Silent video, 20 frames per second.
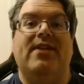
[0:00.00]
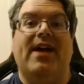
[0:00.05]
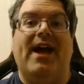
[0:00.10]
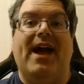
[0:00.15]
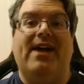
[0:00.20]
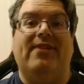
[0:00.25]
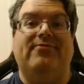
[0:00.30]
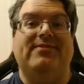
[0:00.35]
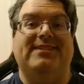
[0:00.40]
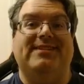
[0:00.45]

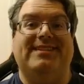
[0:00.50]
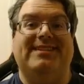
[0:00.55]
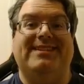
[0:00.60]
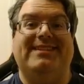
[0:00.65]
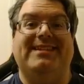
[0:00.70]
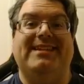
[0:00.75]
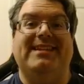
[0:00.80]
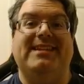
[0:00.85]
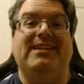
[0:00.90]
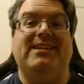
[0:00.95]
have to
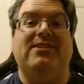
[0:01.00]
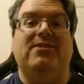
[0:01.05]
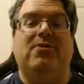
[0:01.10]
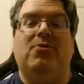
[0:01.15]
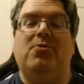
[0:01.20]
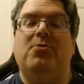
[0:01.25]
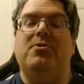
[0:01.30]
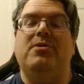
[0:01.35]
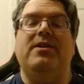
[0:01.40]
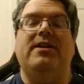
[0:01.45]
see
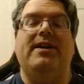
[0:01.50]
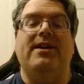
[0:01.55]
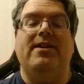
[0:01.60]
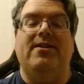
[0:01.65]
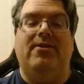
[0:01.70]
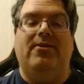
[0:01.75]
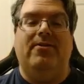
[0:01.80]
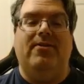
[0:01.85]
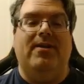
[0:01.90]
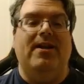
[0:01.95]
or
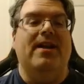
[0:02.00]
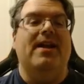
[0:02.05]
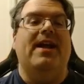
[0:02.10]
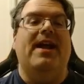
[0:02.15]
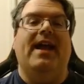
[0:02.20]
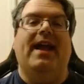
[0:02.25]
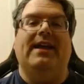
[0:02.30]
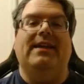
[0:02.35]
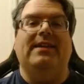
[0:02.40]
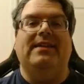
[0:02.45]
hear
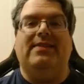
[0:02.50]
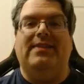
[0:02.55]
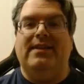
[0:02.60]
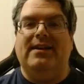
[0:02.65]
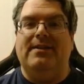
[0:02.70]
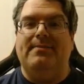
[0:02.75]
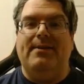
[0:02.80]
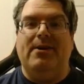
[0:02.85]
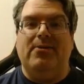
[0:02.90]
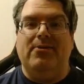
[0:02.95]

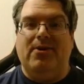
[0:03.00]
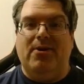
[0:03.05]
anything about